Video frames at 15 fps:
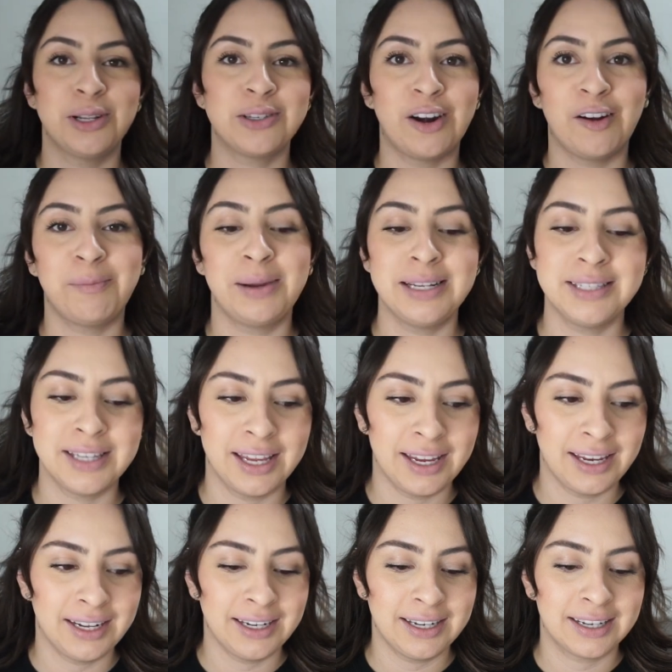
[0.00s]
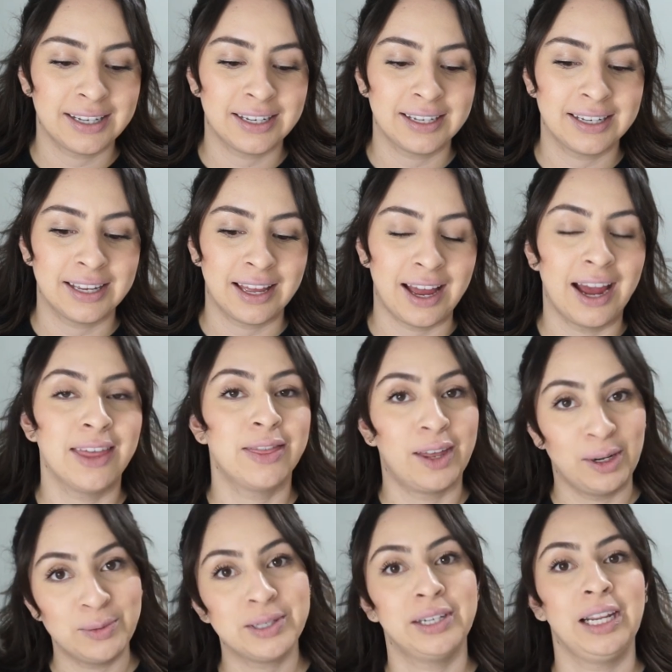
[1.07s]
want to start off by saying I
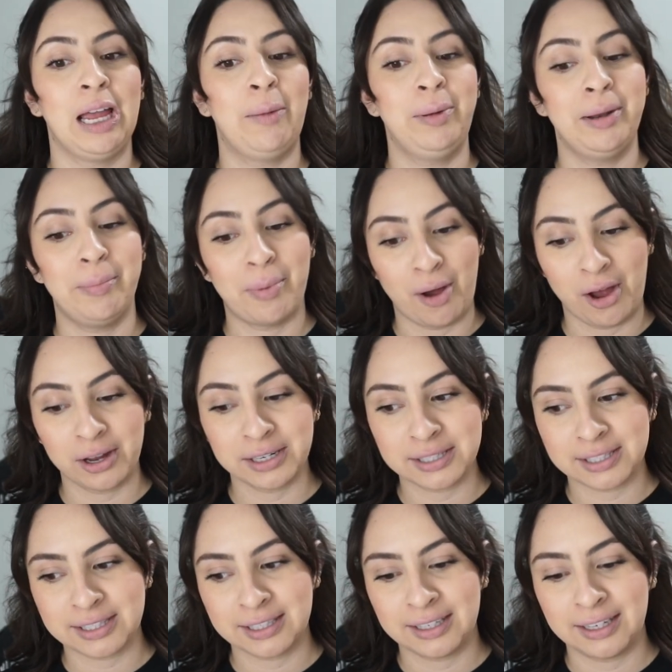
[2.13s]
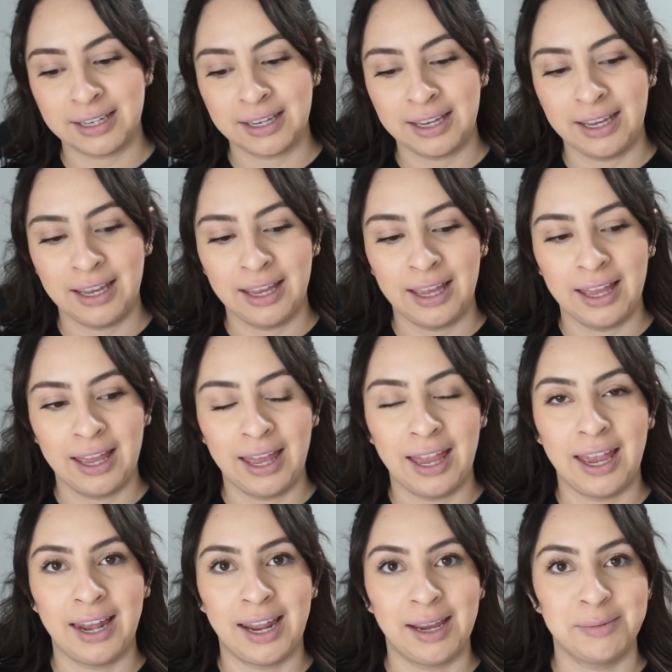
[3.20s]
thought it was going to come in a box
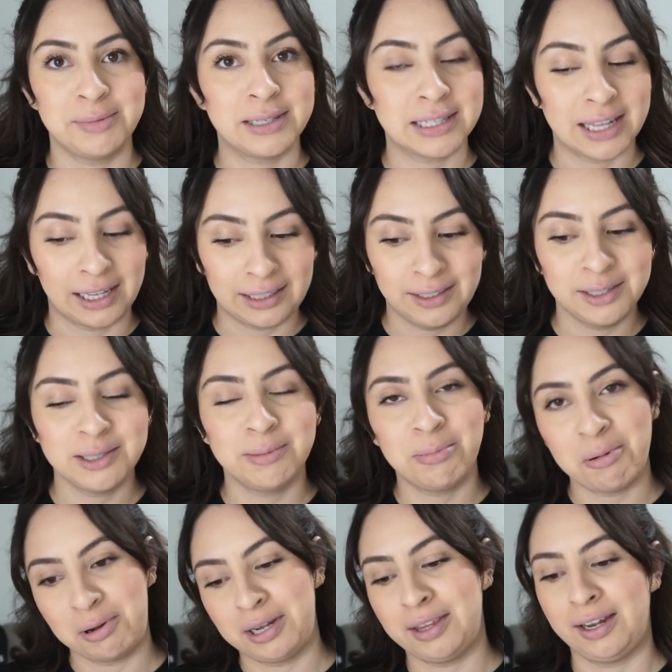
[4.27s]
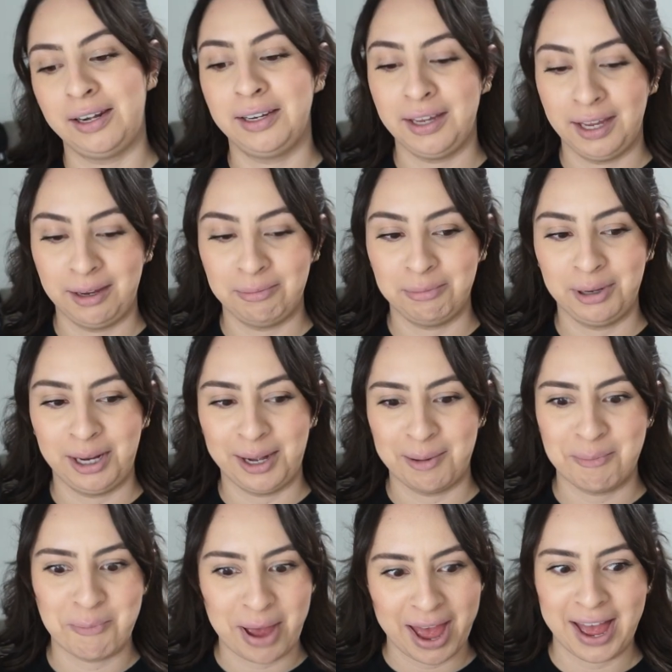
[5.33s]
and I'm slightly disappointed that it came in
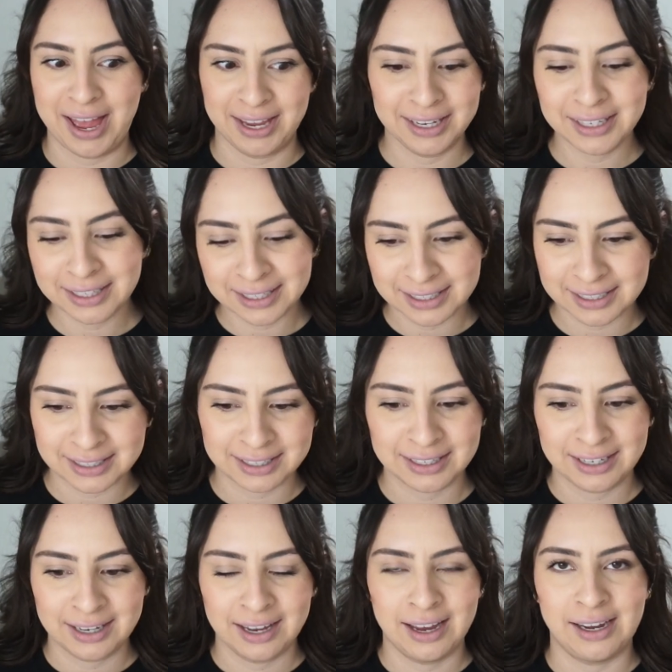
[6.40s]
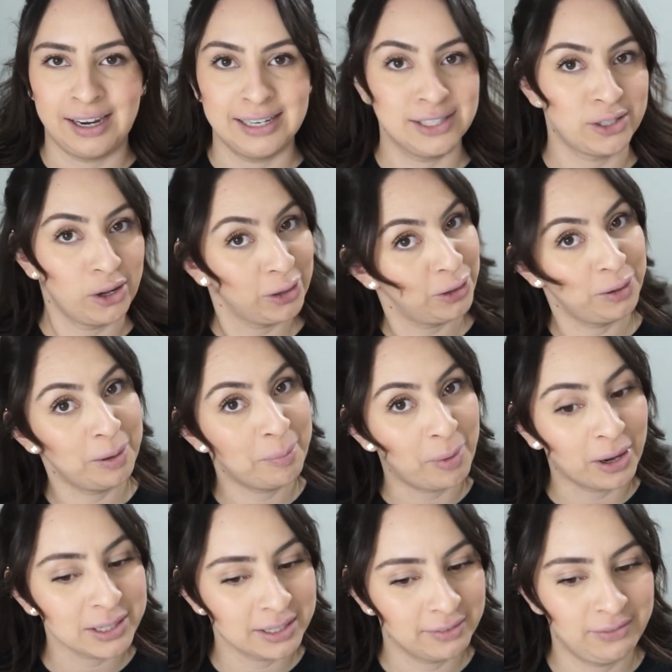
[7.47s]
a bag. I saw another
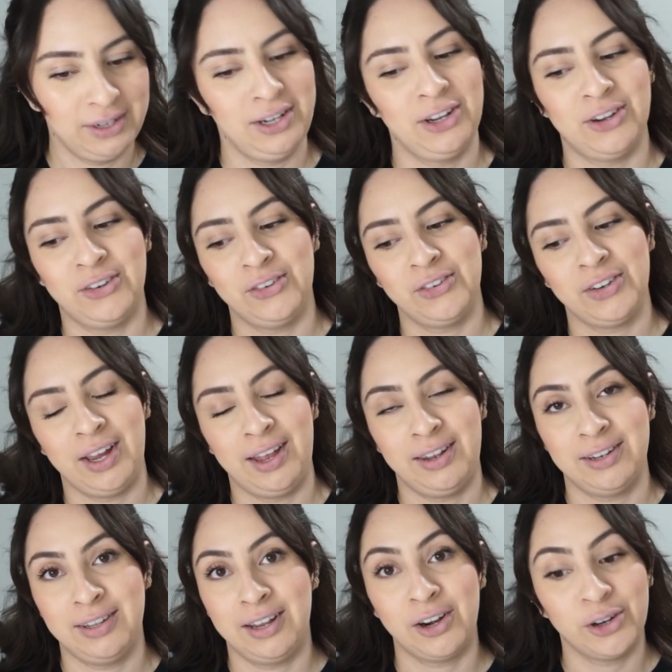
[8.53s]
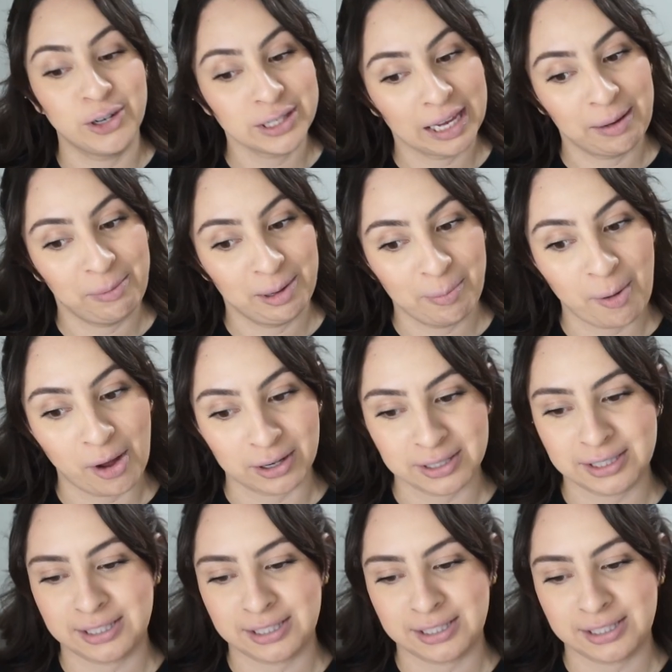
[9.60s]
unboxing video and hers came in a box.